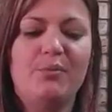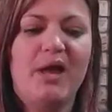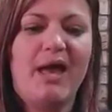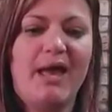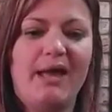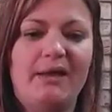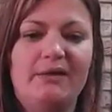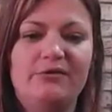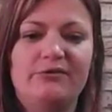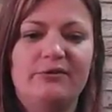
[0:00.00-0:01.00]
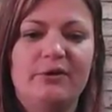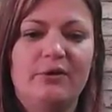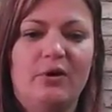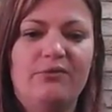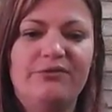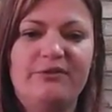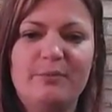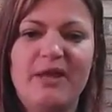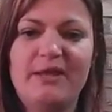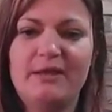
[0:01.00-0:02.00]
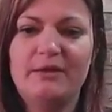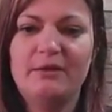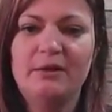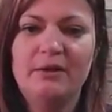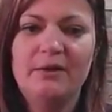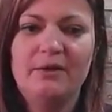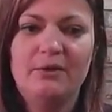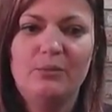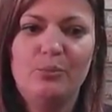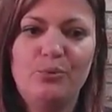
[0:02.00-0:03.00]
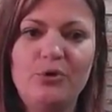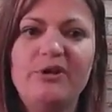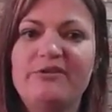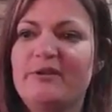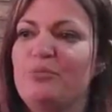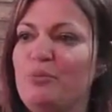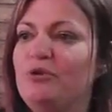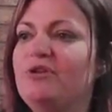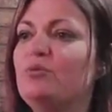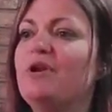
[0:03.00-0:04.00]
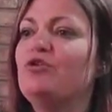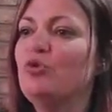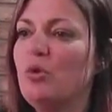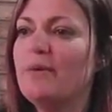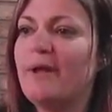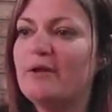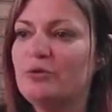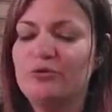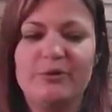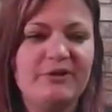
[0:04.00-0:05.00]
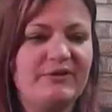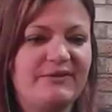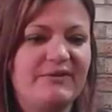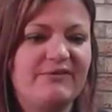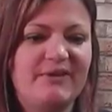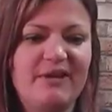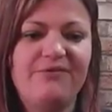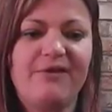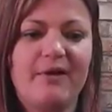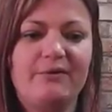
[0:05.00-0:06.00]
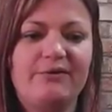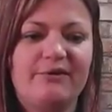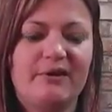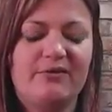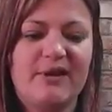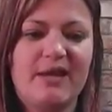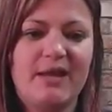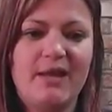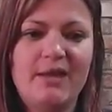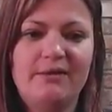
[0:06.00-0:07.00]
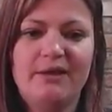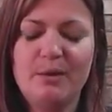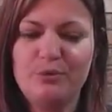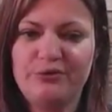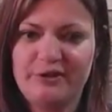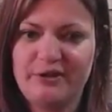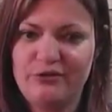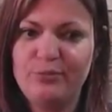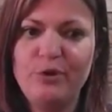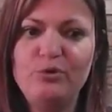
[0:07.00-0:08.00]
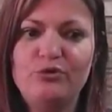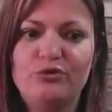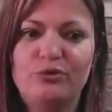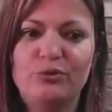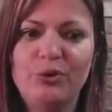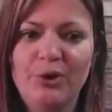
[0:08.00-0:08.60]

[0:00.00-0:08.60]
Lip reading: and obviously making products that people didn't want to talk about, because one of the things that they found is that the couples that they spoke to,